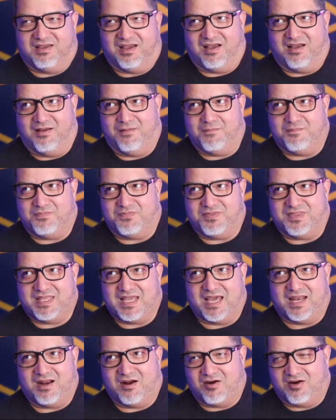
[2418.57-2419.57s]

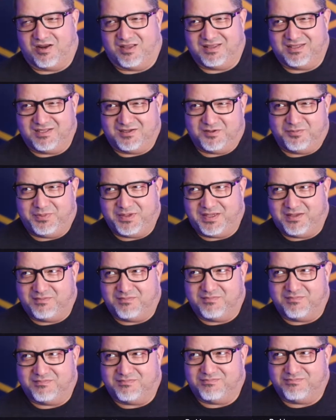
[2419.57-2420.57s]
that are a little bit,